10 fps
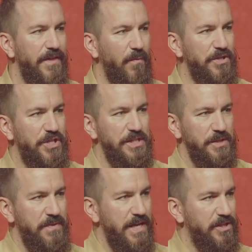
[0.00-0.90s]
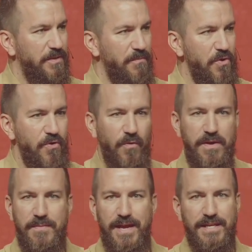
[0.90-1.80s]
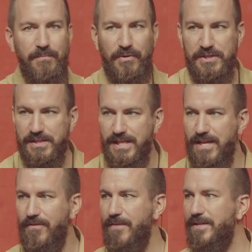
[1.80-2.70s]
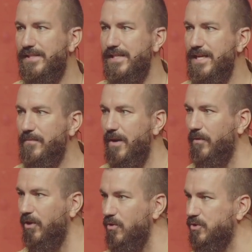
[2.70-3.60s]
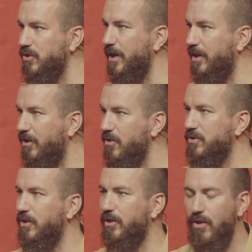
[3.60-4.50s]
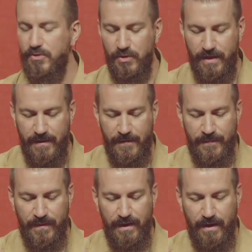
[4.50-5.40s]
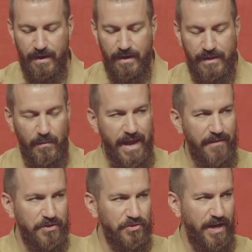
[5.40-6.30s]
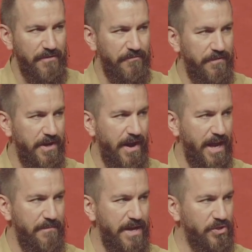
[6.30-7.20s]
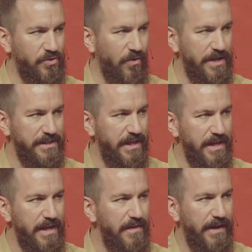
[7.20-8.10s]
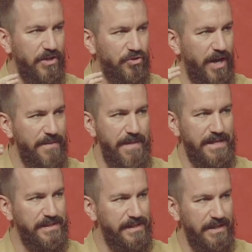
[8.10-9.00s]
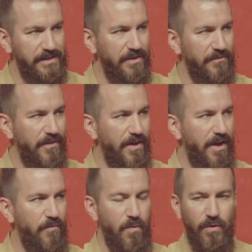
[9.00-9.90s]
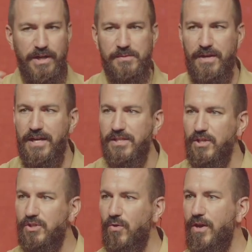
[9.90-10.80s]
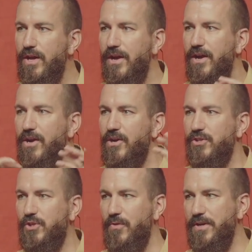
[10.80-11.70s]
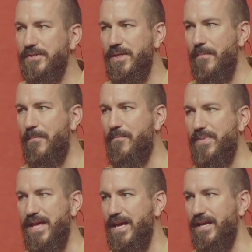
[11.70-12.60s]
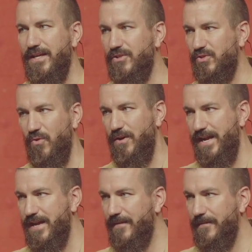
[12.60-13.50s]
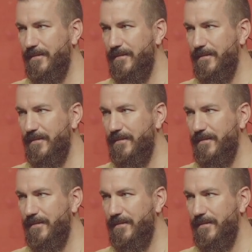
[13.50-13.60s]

that when Jesus begins to move, when we begin to perceive him and see him come closer and closer and closer, that, that we have to try and figure out how to make stories that, that can try and make sense of, of what we're experiencing. And so, so there's the big story.